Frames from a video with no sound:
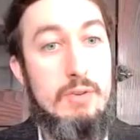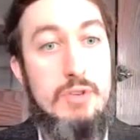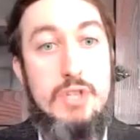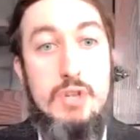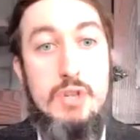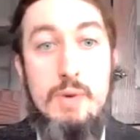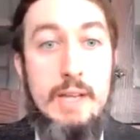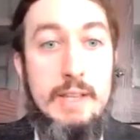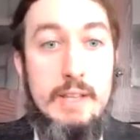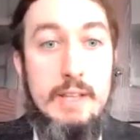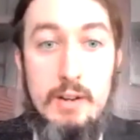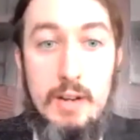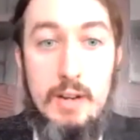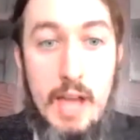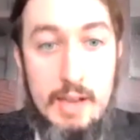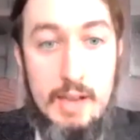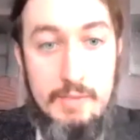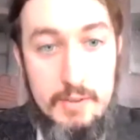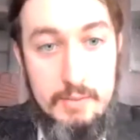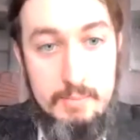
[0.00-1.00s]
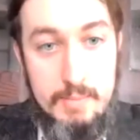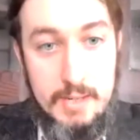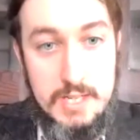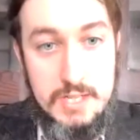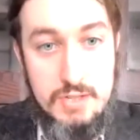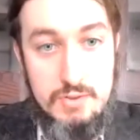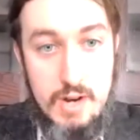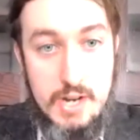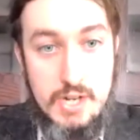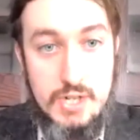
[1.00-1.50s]
doing their life
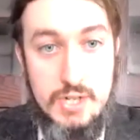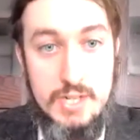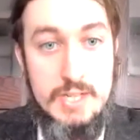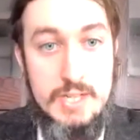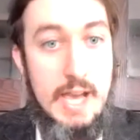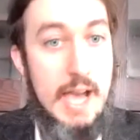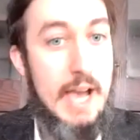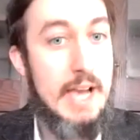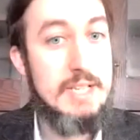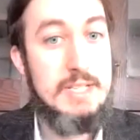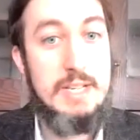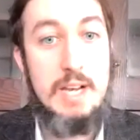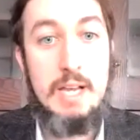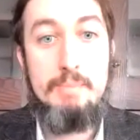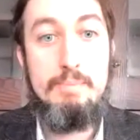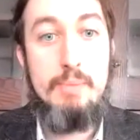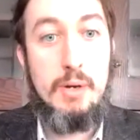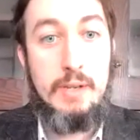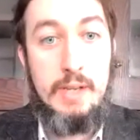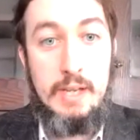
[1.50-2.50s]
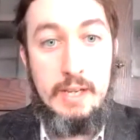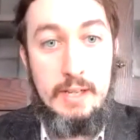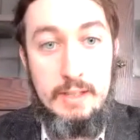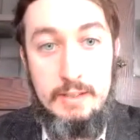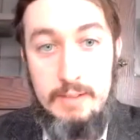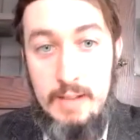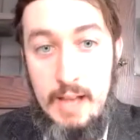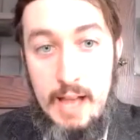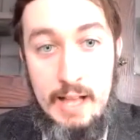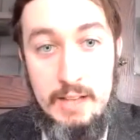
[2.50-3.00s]
administration tasks like
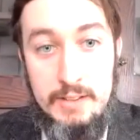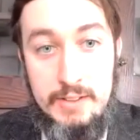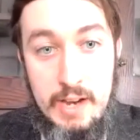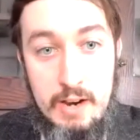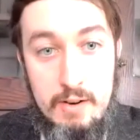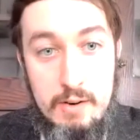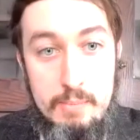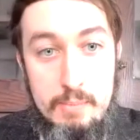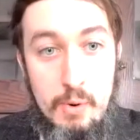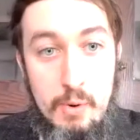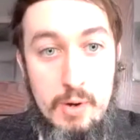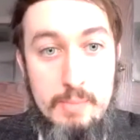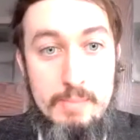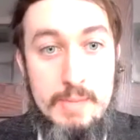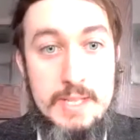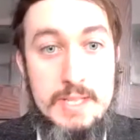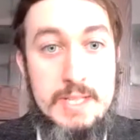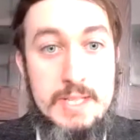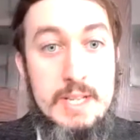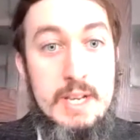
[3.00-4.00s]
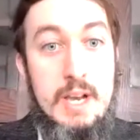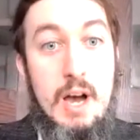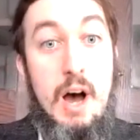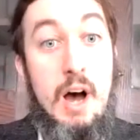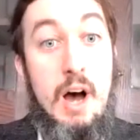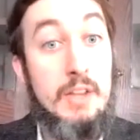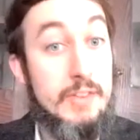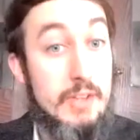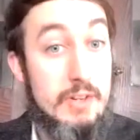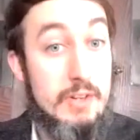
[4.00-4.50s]
booking healthcare appointments
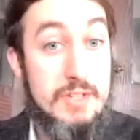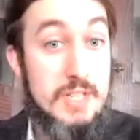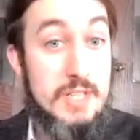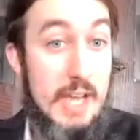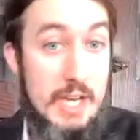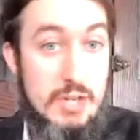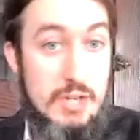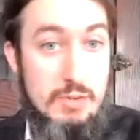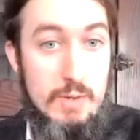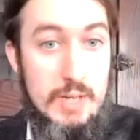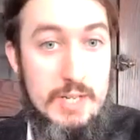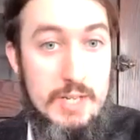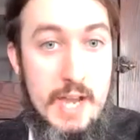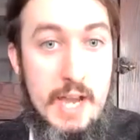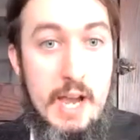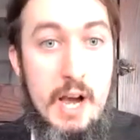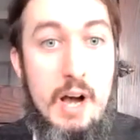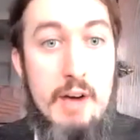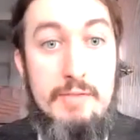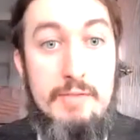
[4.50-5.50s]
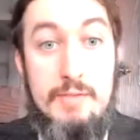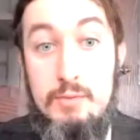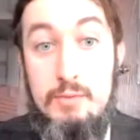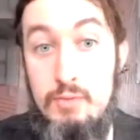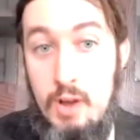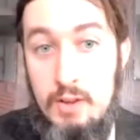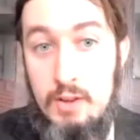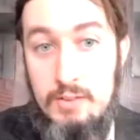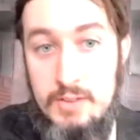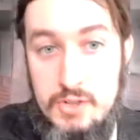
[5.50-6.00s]
on their scheduled day off
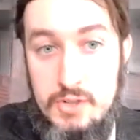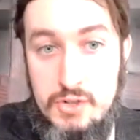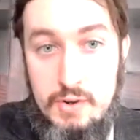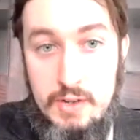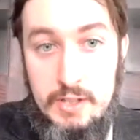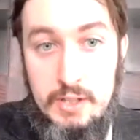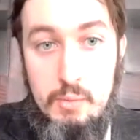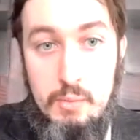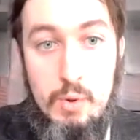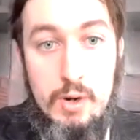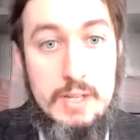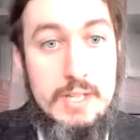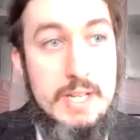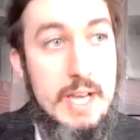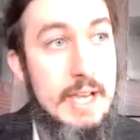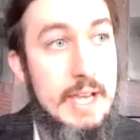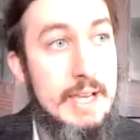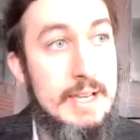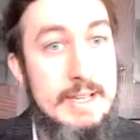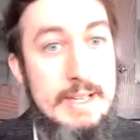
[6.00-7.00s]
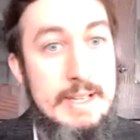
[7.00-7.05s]
rather than during the workday.